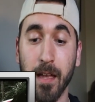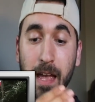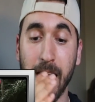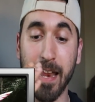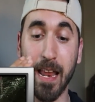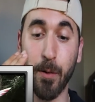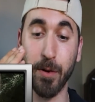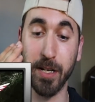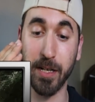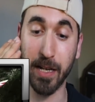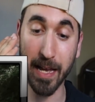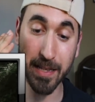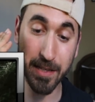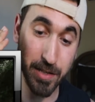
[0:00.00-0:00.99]
And now we're going to
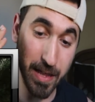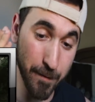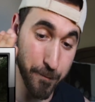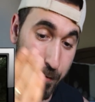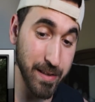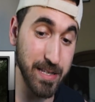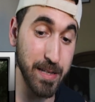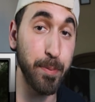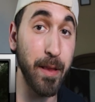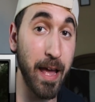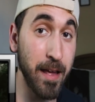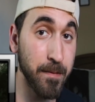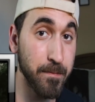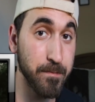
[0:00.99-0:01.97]
get to that Frenzy
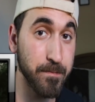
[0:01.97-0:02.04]
Plant.